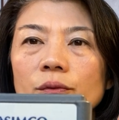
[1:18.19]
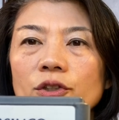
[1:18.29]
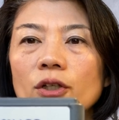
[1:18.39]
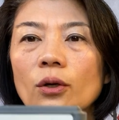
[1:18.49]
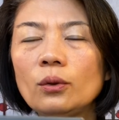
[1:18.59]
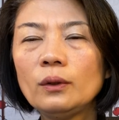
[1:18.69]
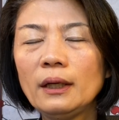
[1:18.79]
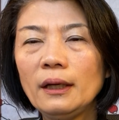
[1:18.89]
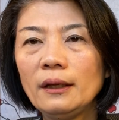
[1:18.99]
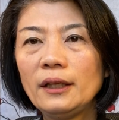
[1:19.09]
So
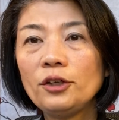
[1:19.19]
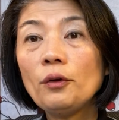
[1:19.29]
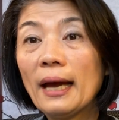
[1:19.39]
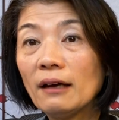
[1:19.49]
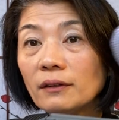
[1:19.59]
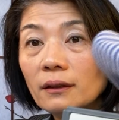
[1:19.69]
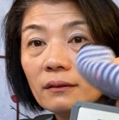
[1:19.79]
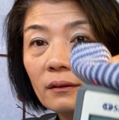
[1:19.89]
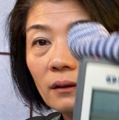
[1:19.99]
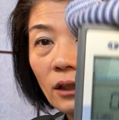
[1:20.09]
there you have
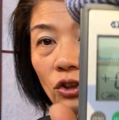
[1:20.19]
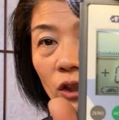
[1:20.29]
it. It